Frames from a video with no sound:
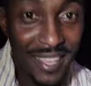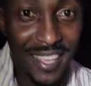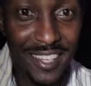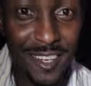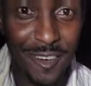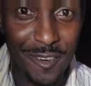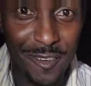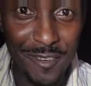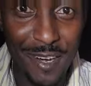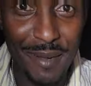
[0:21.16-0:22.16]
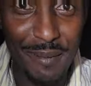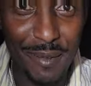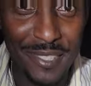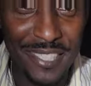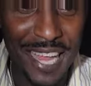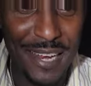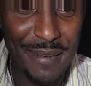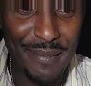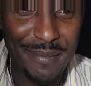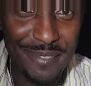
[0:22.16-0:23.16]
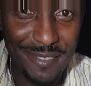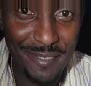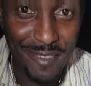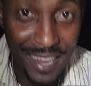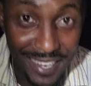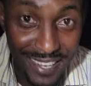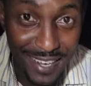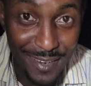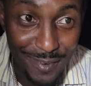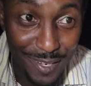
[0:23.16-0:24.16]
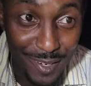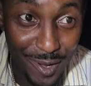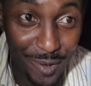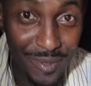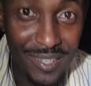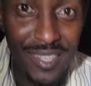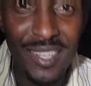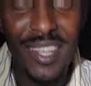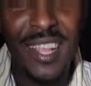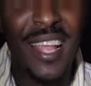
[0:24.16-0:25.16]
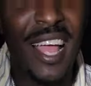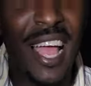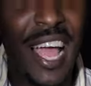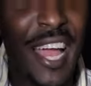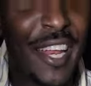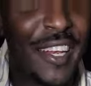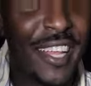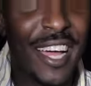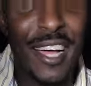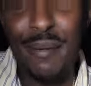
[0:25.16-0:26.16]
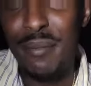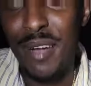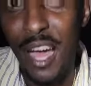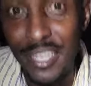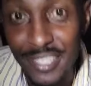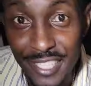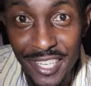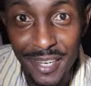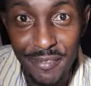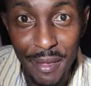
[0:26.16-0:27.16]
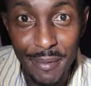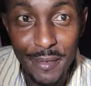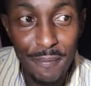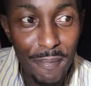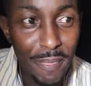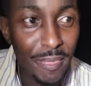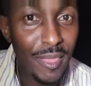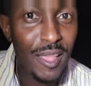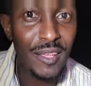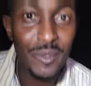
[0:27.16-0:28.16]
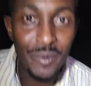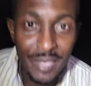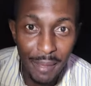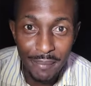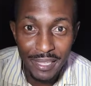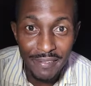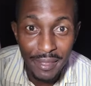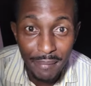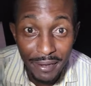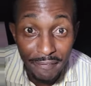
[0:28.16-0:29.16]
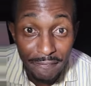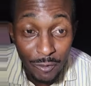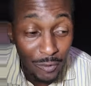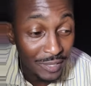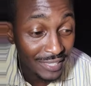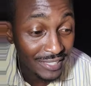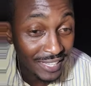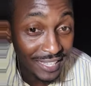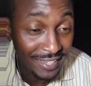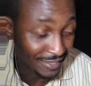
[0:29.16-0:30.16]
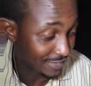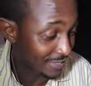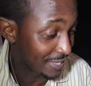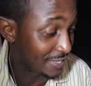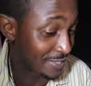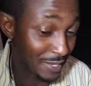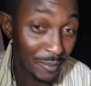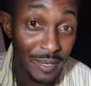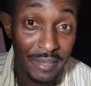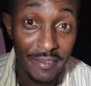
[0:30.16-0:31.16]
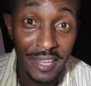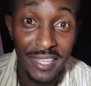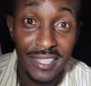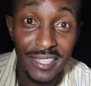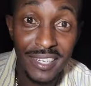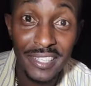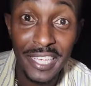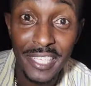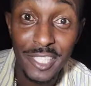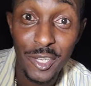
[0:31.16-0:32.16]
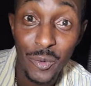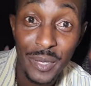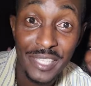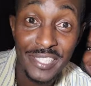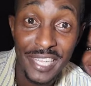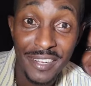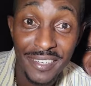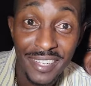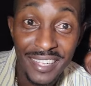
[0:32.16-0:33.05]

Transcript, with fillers: incredible salad right here, ready Give to go. And um, honestly, uh, family, you not believe the amount of food that's here and things. You know, we're living like you know kings and queens here